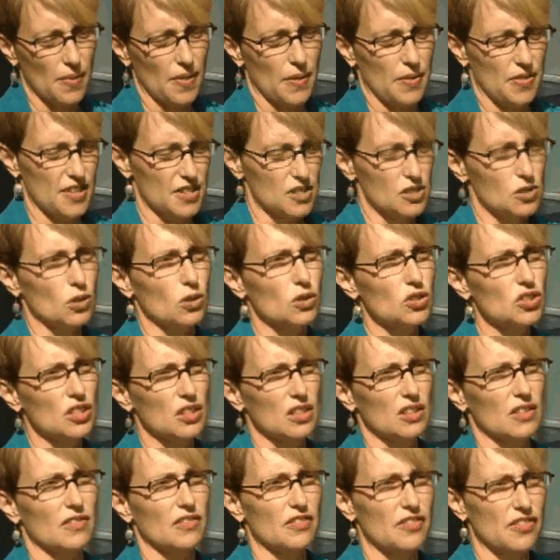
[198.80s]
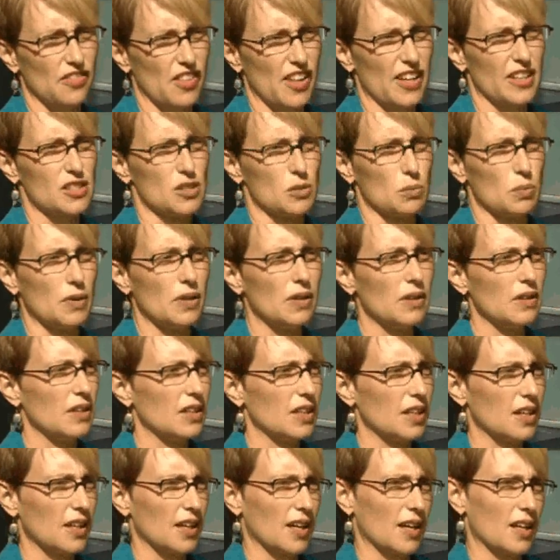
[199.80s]
this notion of
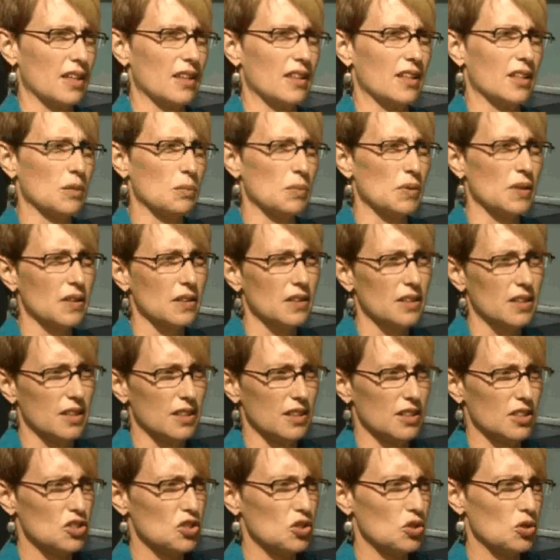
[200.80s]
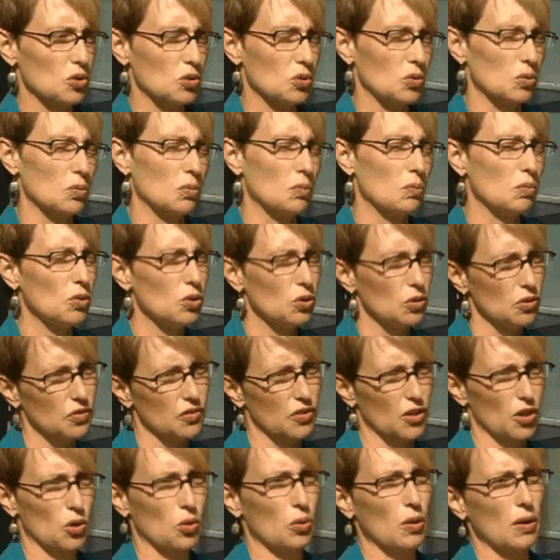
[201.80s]
flexibility and the ability to move
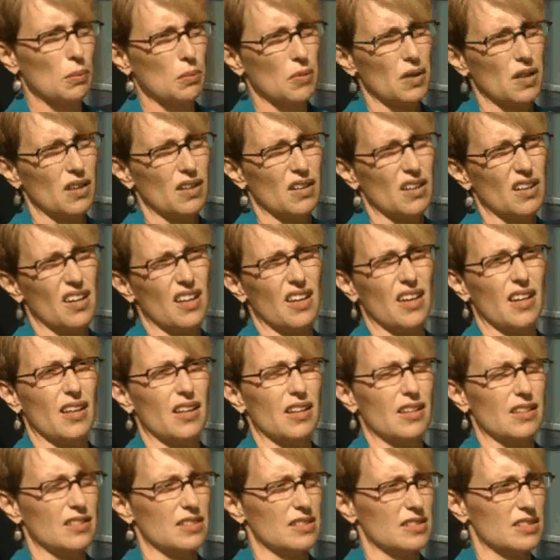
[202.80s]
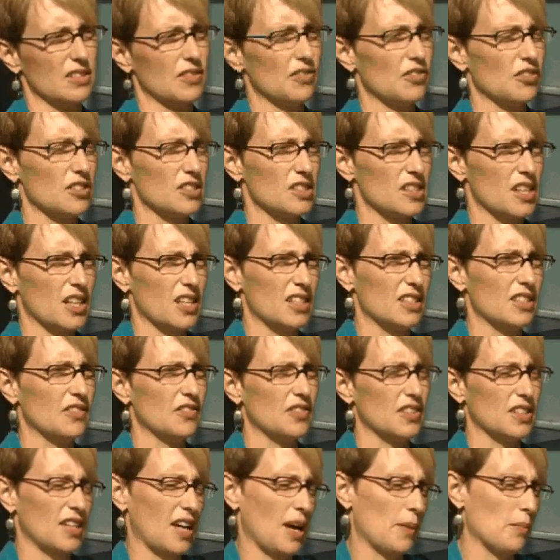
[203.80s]
equipment and different
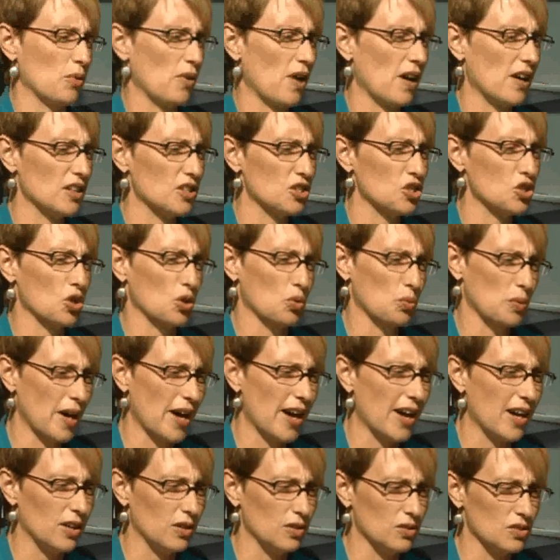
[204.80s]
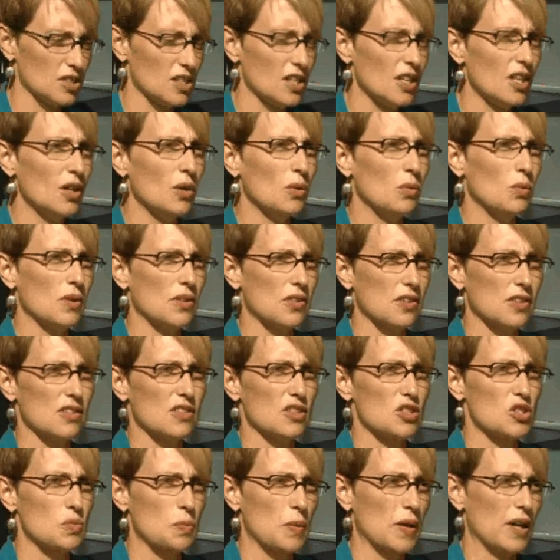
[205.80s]
scientific apparatus around within the
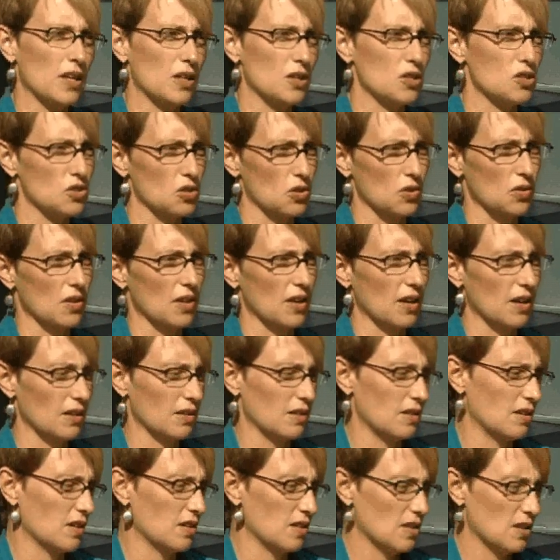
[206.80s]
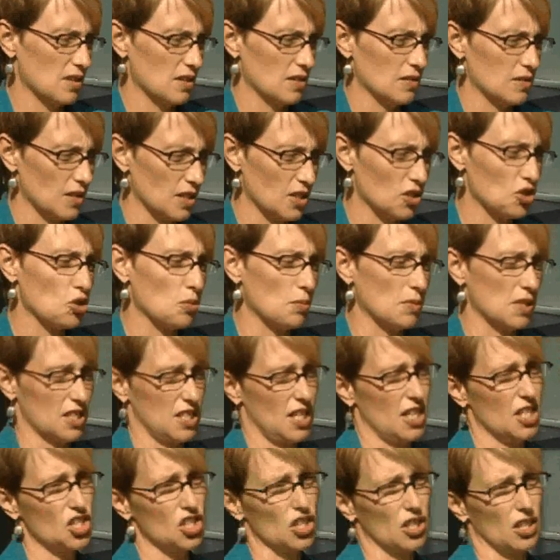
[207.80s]
space so that the
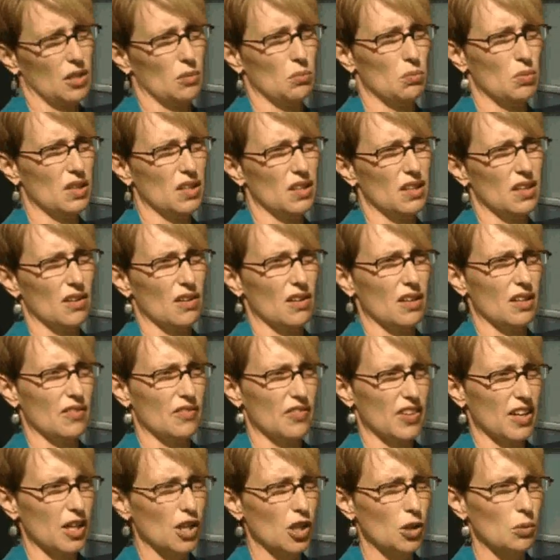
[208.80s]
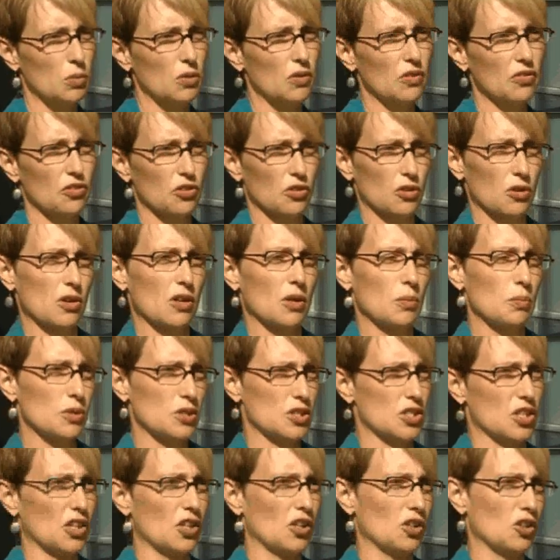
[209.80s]
instrumentation can be there and available for a
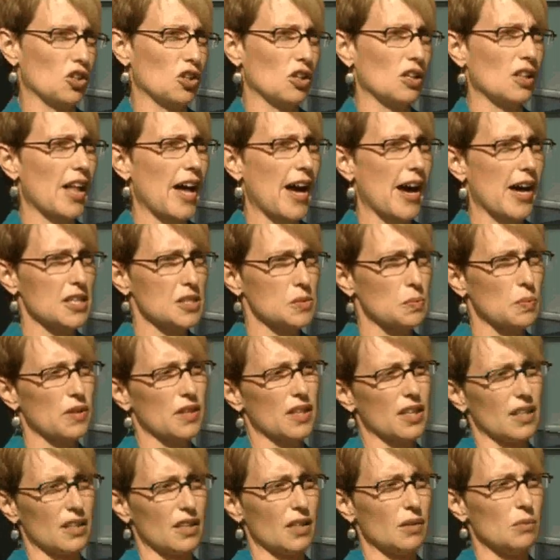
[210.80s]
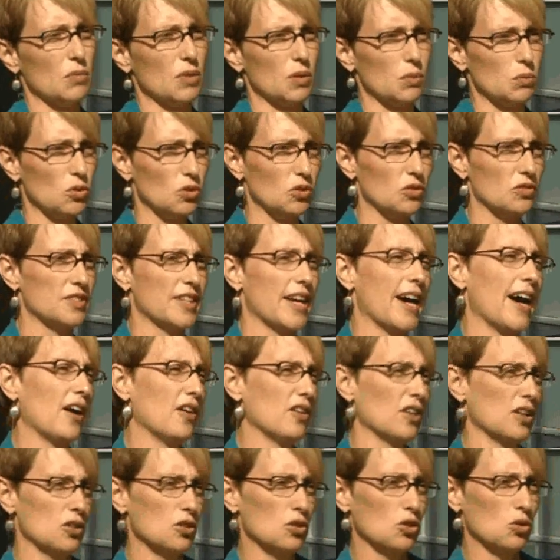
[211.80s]
particular class, but then can be moved
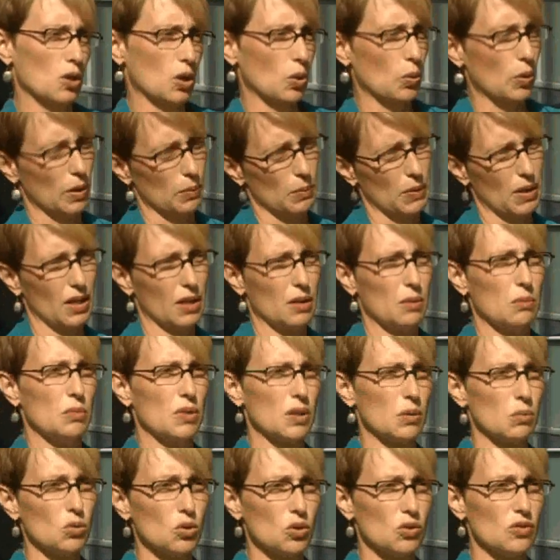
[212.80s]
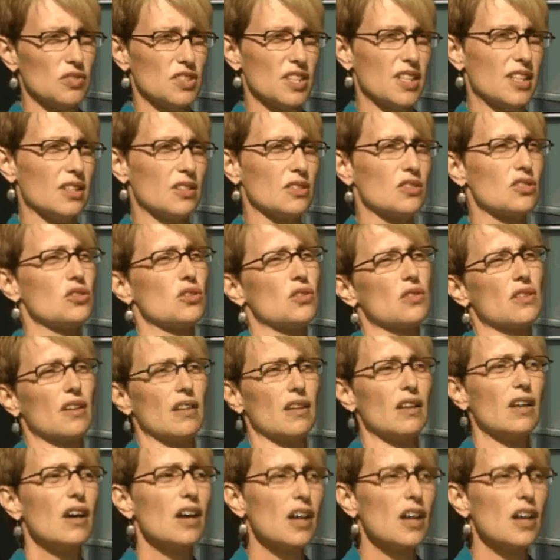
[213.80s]
out and new equipment can be moved in so that